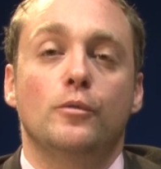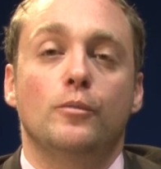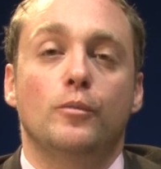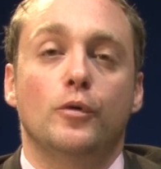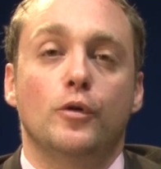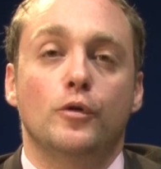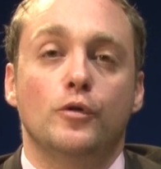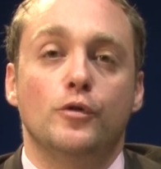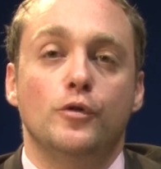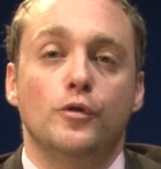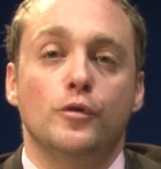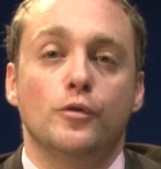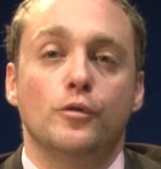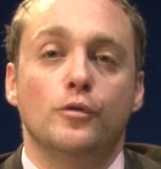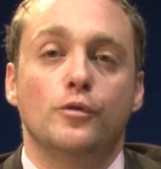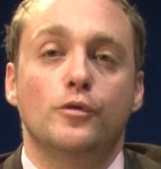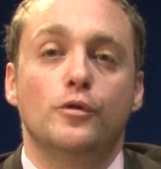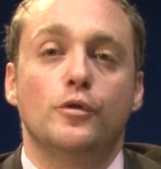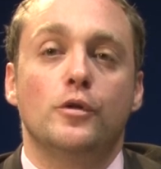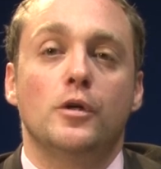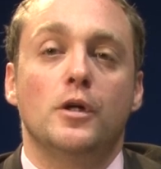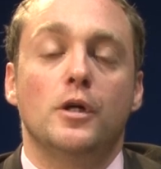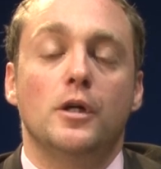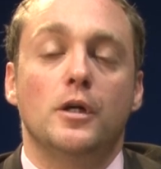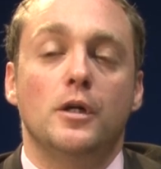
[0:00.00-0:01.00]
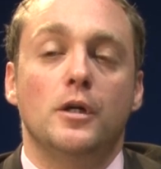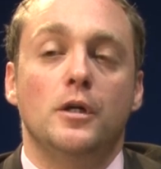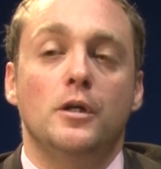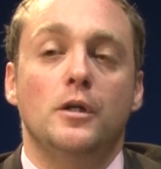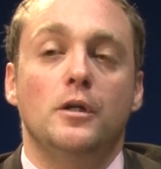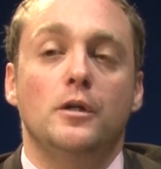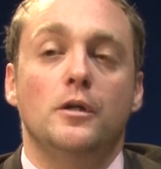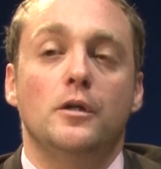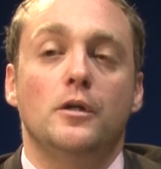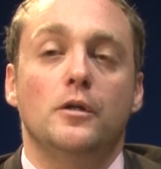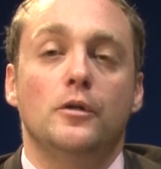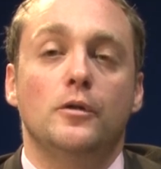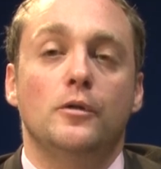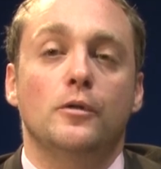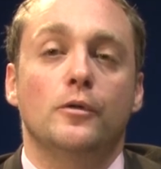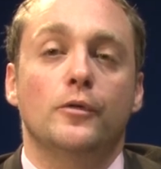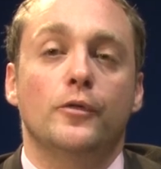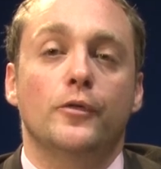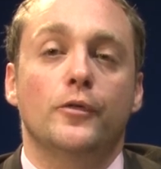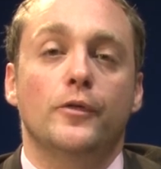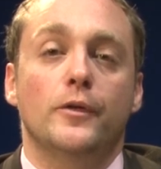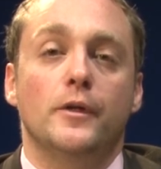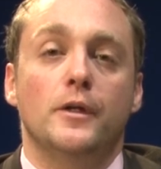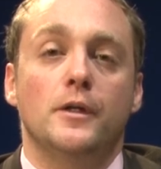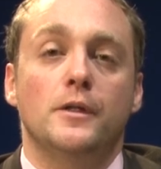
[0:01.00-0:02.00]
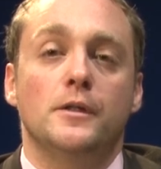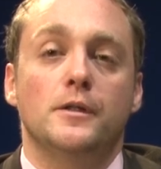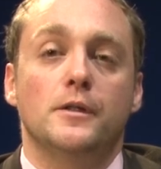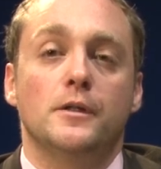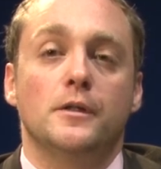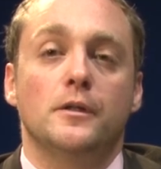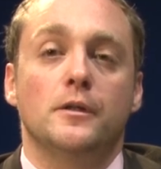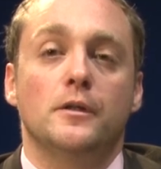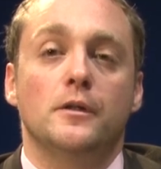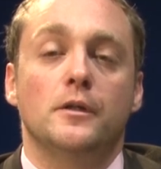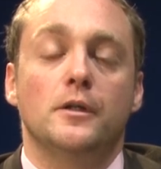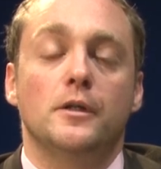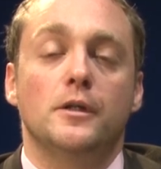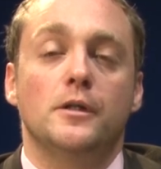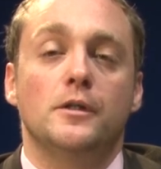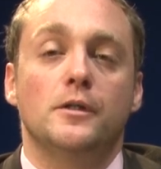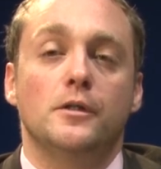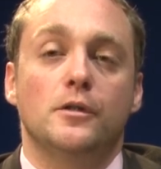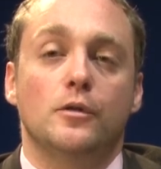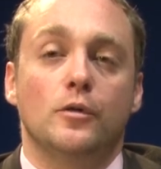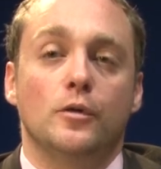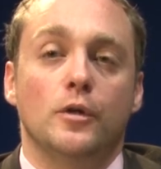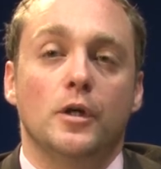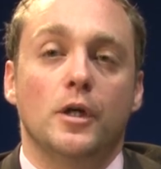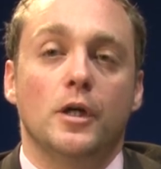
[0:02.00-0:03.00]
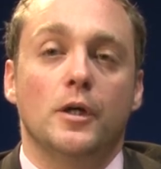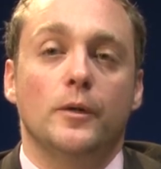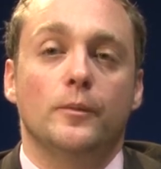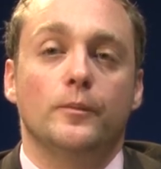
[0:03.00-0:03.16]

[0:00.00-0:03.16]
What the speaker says: produced in northeastern Estonia.